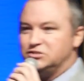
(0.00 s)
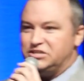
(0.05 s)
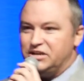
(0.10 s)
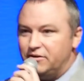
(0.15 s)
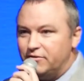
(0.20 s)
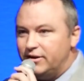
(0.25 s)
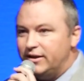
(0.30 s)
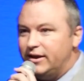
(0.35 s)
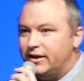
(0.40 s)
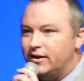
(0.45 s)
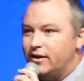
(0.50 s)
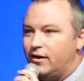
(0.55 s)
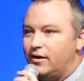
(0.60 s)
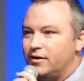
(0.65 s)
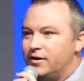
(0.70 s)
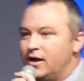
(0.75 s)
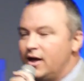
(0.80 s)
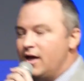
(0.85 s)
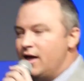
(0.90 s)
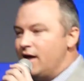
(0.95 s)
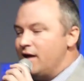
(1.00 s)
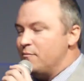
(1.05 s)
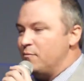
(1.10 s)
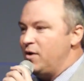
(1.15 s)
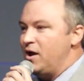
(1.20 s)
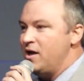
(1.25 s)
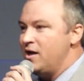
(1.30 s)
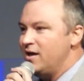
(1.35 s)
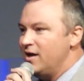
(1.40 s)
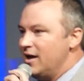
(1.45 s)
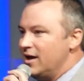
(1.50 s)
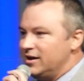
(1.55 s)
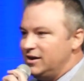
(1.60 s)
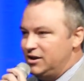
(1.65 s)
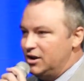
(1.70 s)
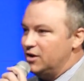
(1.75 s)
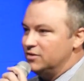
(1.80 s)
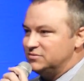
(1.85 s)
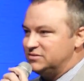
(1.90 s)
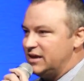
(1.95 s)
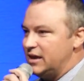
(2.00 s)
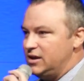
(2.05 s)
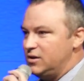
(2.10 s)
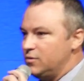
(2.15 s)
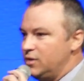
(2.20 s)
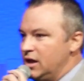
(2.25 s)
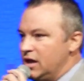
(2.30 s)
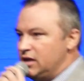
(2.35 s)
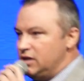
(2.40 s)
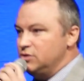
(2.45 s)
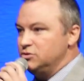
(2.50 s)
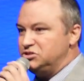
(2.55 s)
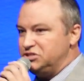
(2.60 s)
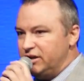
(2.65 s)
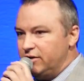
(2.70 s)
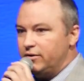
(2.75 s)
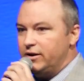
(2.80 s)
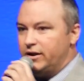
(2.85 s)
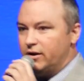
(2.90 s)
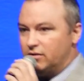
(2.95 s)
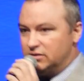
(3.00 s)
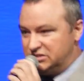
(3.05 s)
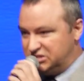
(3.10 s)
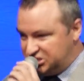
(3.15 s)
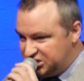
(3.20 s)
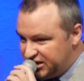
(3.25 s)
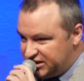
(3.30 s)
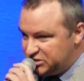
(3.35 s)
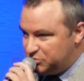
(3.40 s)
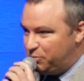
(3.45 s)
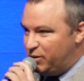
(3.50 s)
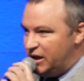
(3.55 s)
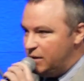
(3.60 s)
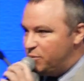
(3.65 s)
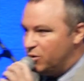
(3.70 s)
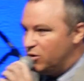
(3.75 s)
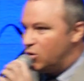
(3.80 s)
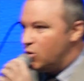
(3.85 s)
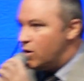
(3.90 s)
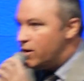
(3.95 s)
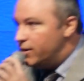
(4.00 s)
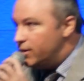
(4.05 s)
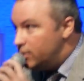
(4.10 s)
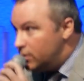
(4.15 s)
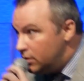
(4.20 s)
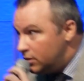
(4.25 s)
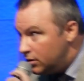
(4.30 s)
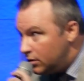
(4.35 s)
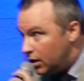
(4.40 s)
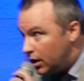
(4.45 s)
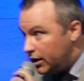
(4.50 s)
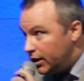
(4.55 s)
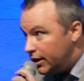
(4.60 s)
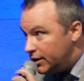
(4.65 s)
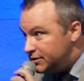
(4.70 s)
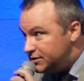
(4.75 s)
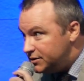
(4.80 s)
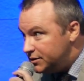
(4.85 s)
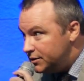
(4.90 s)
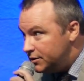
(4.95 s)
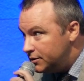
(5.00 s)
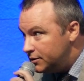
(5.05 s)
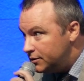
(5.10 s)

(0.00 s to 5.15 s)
zeroed in on, you know what I'm saying? You zeroed in on six people going, I got you.